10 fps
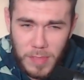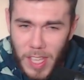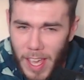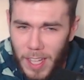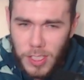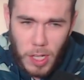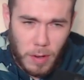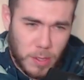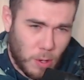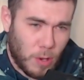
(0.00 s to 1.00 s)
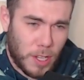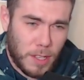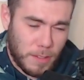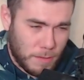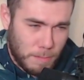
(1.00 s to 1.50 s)
yeah, Jared
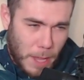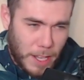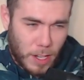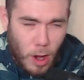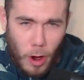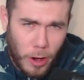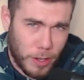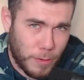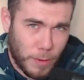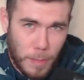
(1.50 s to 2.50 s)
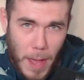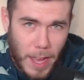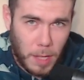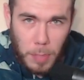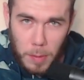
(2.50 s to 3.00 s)
Gordon made it hard for
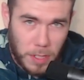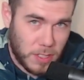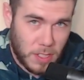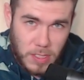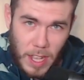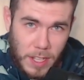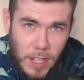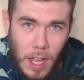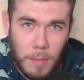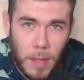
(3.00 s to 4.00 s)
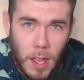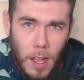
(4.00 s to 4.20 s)
Paddy Pimblett to stand up.